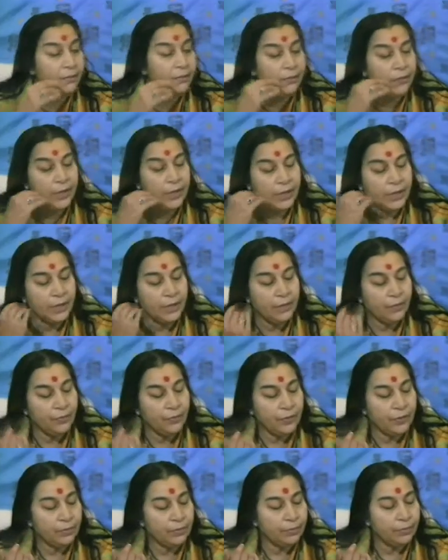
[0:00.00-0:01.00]
a very
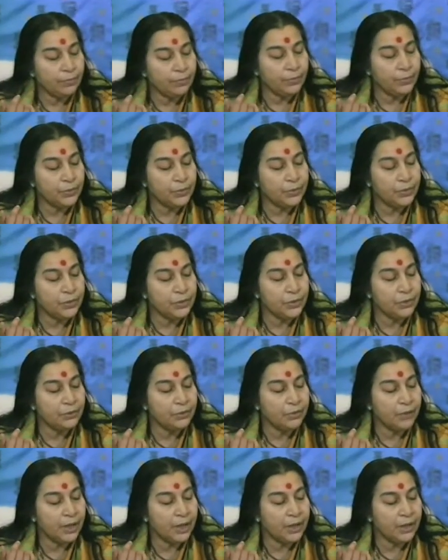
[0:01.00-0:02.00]
different
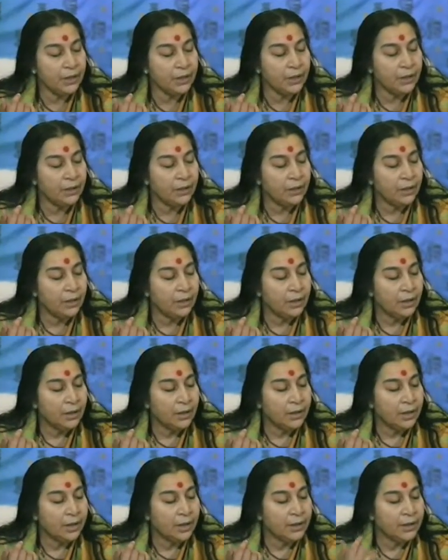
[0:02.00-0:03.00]
position we are in.
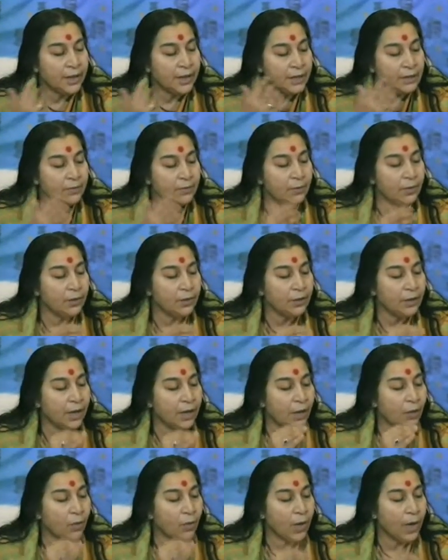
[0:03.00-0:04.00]
And that's what
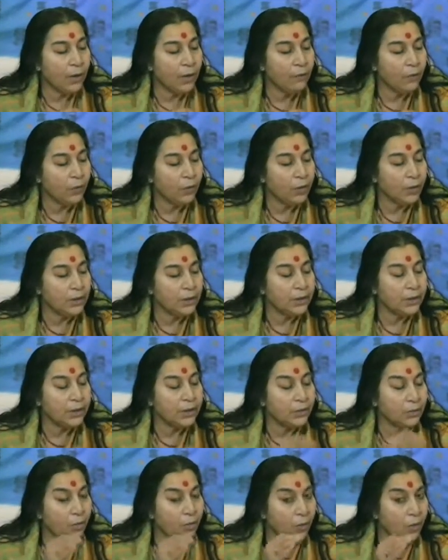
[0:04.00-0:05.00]
now I want
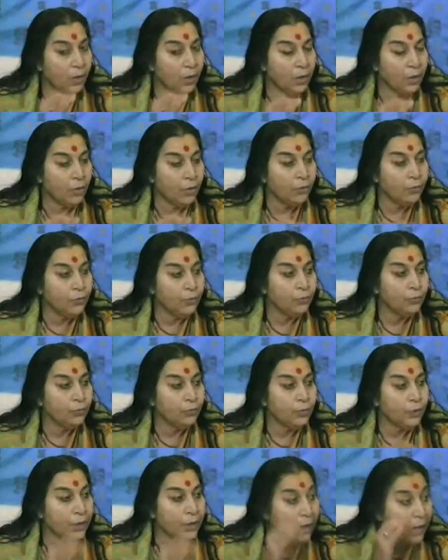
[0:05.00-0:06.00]
that all of
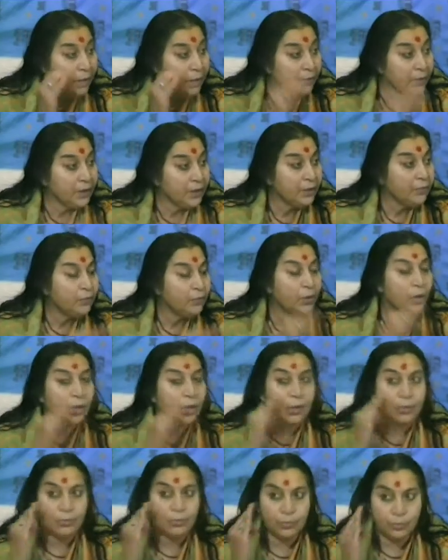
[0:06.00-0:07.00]
you, even if you
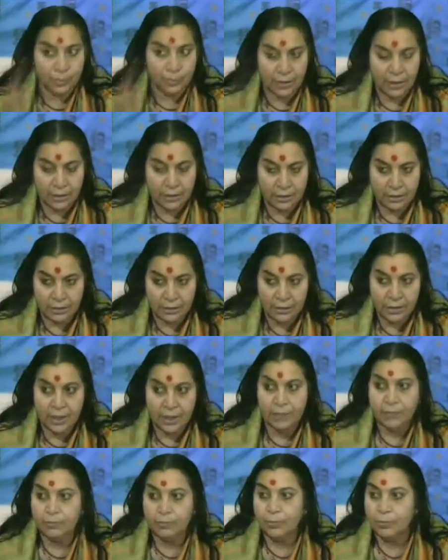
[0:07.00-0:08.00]
are uprooted
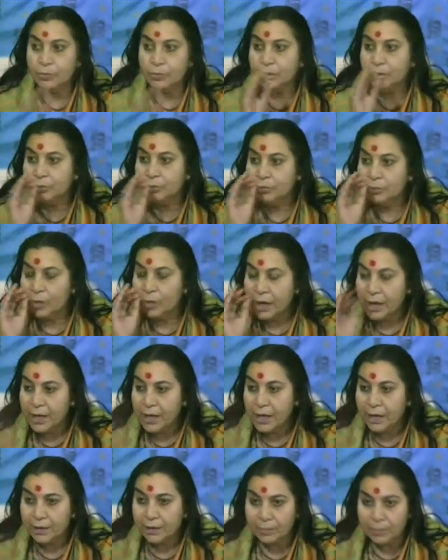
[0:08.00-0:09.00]
and put into
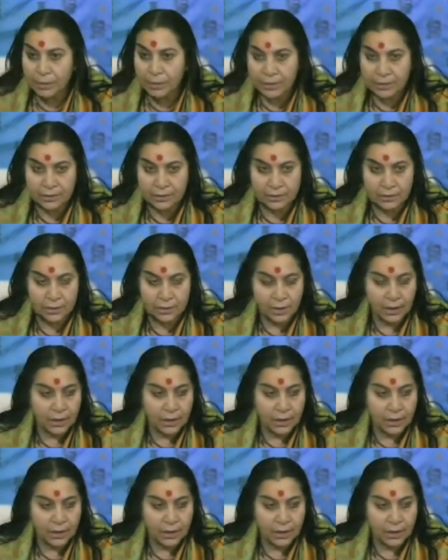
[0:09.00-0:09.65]
any other place,